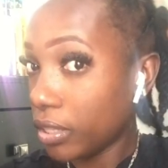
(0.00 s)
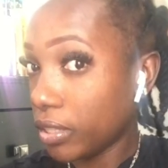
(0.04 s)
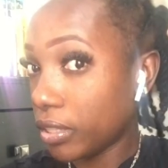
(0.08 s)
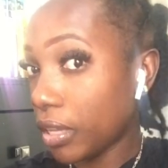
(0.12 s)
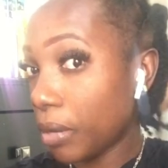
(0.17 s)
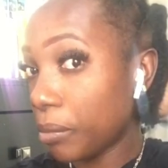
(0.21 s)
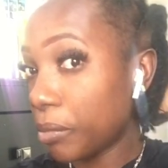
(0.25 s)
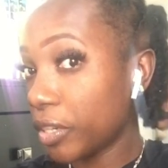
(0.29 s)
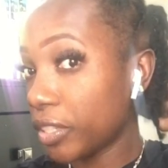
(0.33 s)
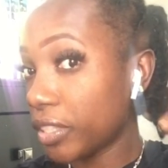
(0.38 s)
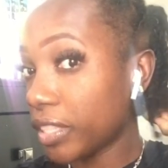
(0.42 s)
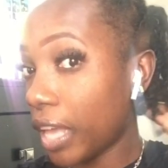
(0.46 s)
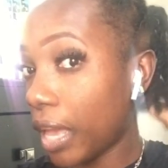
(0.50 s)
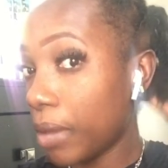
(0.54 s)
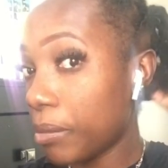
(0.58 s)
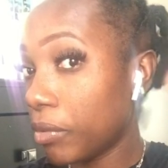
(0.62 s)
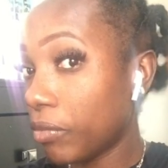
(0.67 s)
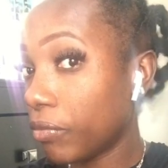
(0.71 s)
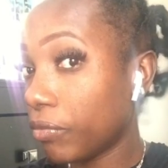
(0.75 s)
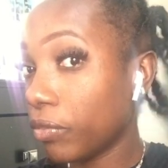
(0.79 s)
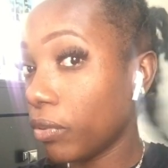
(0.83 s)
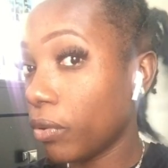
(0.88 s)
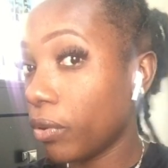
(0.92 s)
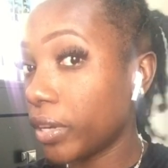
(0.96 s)
Summertime in
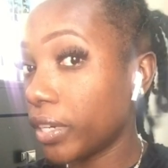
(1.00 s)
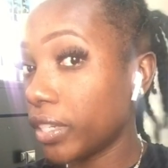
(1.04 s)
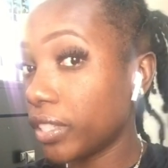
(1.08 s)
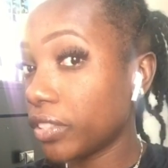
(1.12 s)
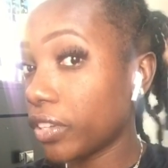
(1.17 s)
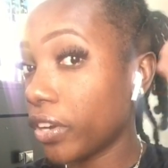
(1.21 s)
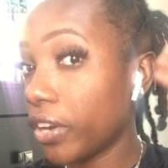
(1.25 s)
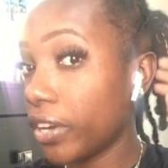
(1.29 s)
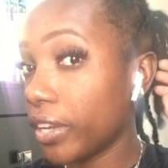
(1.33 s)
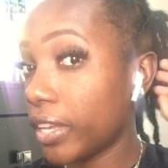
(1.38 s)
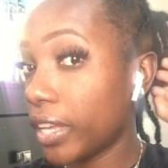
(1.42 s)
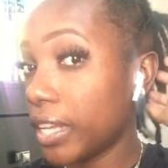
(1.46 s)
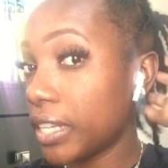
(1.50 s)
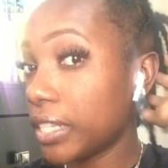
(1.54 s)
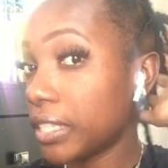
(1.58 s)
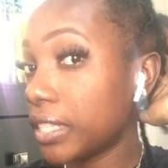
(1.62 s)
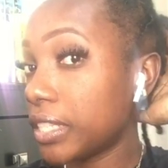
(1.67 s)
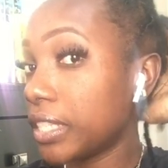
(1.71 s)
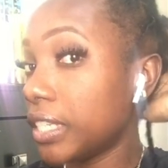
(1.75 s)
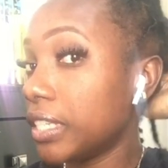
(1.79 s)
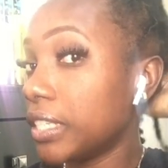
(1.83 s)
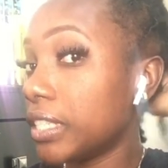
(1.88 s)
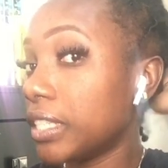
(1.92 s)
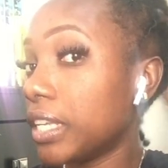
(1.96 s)
Florida's hurricane
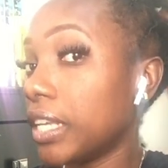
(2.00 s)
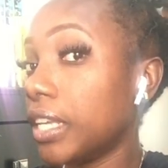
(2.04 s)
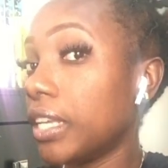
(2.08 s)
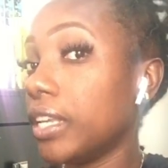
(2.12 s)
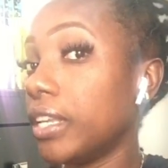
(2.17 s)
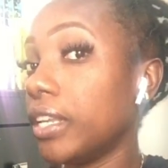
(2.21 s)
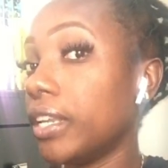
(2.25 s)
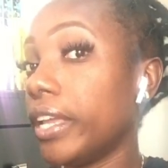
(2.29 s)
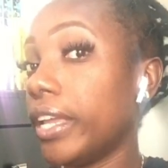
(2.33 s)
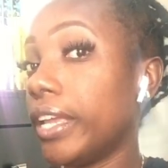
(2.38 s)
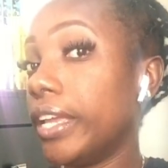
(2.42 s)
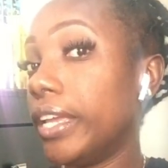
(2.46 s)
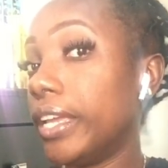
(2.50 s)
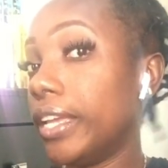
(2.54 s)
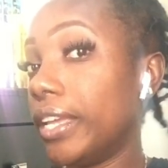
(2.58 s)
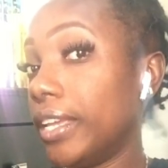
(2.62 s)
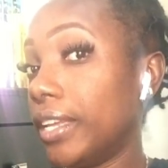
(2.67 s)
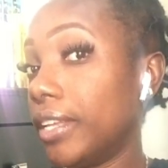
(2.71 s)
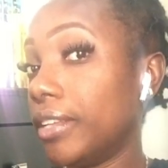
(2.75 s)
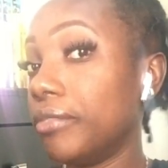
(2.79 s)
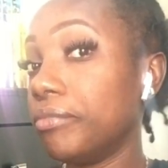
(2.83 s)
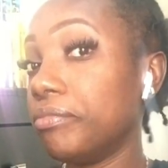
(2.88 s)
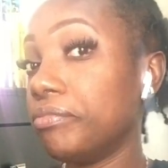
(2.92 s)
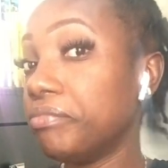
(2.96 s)
season
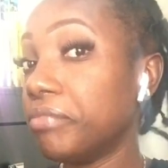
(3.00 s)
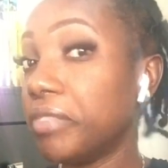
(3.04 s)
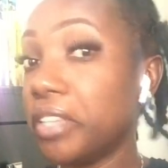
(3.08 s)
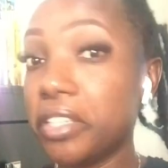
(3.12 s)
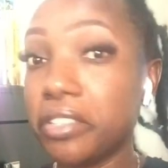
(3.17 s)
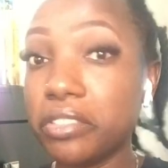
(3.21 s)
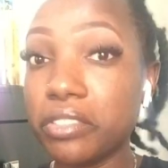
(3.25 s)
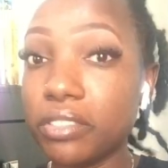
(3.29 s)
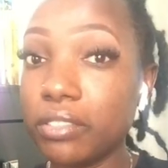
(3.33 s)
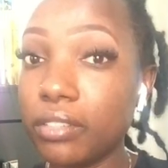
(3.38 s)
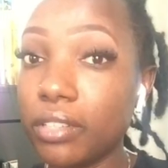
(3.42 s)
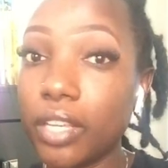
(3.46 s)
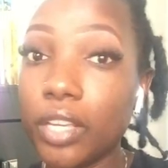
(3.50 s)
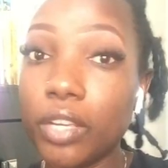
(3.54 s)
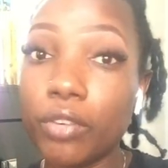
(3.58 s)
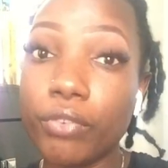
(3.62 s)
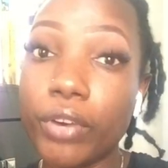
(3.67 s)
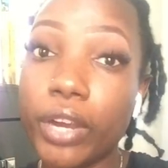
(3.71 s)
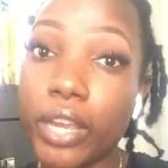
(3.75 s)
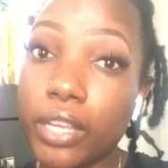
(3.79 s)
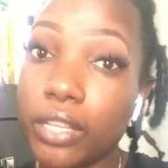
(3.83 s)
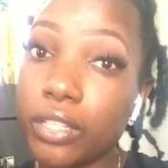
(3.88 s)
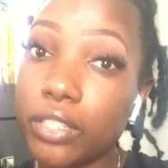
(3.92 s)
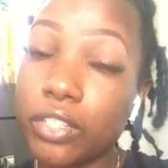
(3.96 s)
and it
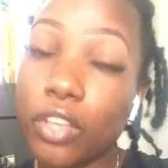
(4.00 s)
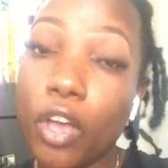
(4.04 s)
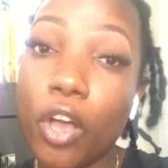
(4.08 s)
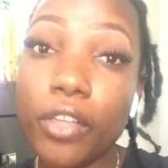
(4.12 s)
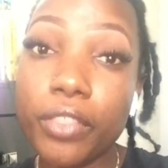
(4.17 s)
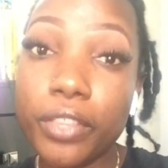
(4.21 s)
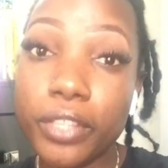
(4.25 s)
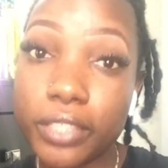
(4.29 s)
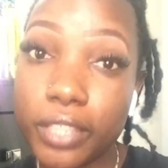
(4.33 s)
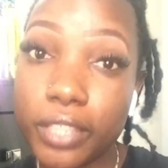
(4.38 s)
rains all the